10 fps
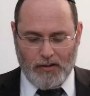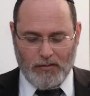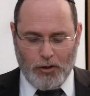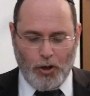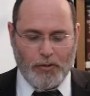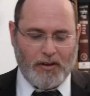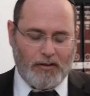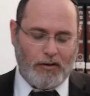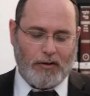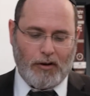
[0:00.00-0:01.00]
clothing
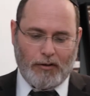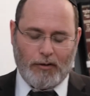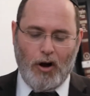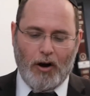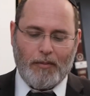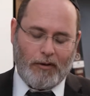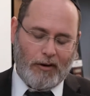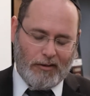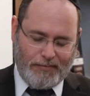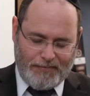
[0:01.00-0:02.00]

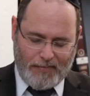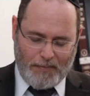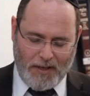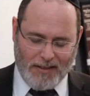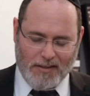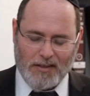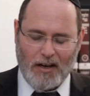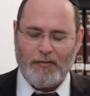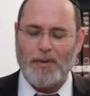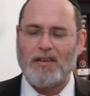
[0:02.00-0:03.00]
or pieces
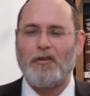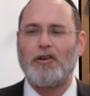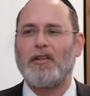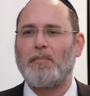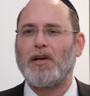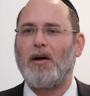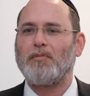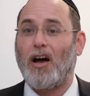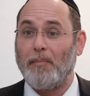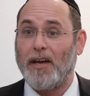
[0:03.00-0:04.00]
of material that become
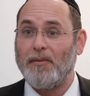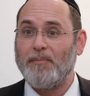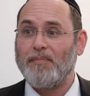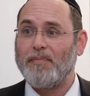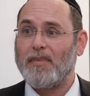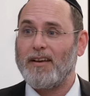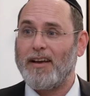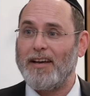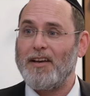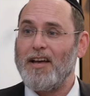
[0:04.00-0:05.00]
tamei.
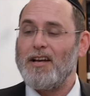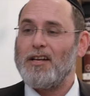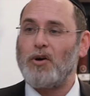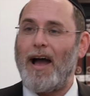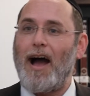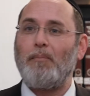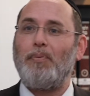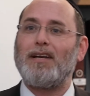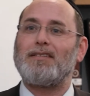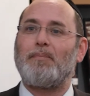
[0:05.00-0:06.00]
Okay, so how
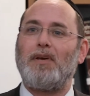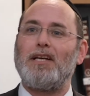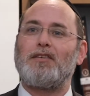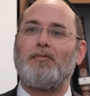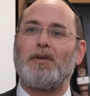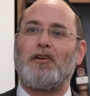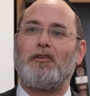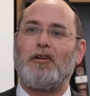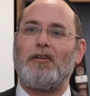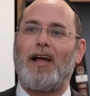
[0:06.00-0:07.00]
big does a piece of
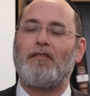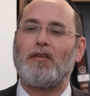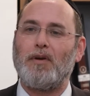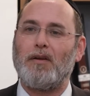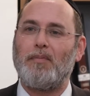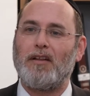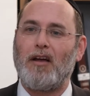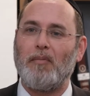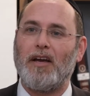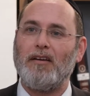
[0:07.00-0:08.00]
material have to be
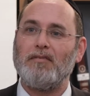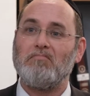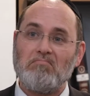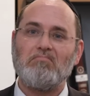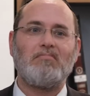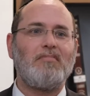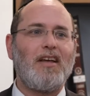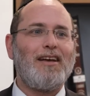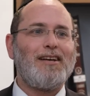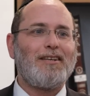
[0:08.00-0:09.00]
tamei?
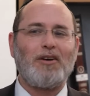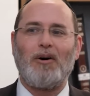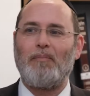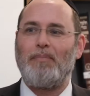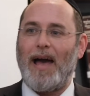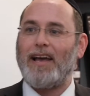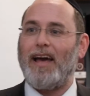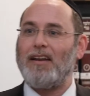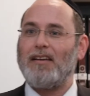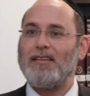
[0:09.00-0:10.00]
So a beged